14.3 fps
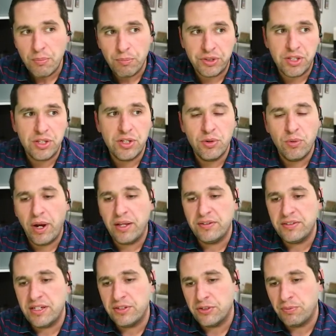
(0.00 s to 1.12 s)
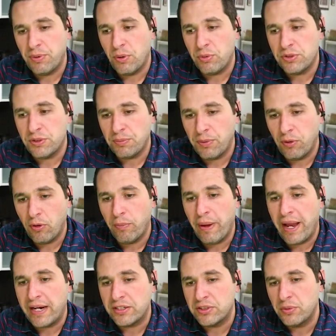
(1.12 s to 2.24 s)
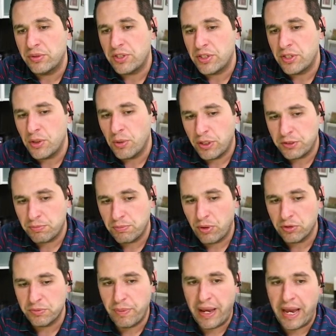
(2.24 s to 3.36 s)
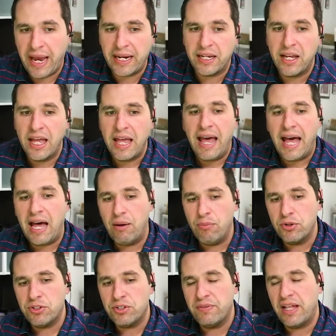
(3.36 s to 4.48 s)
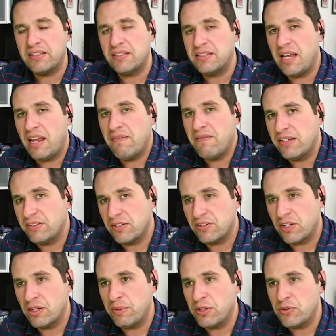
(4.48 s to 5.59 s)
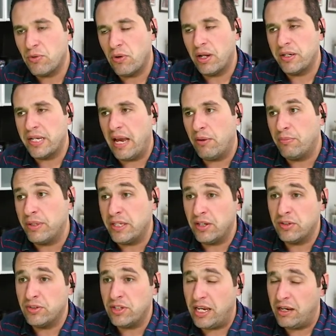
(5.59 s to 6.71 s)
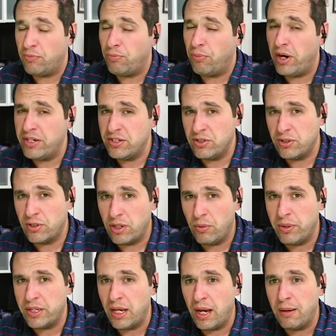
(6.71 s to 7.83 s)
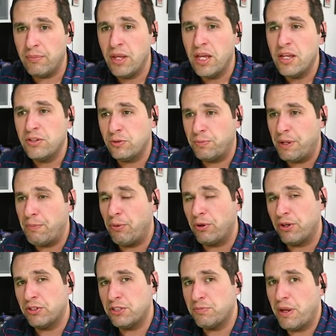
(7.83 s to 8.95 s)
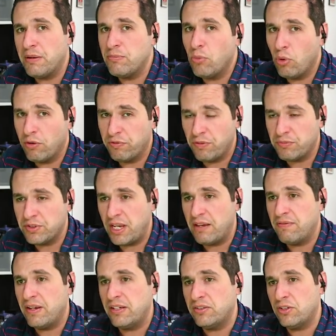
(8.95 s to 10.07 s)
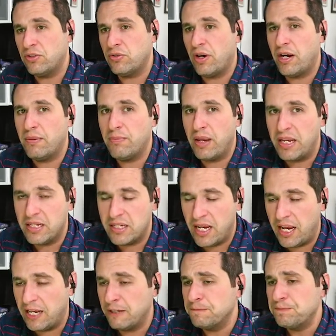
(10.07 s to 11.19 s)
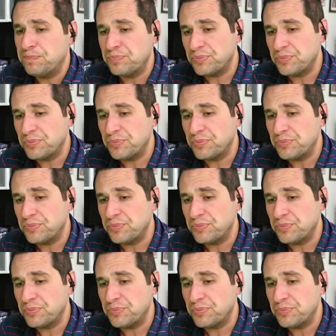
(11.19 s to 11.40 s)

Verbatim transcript: but the US is supposed to pull back. So, as the US pulls back, how much of that savings is going to be drawn down because prices are going up. So, people are going to spend more from savings to try to maintain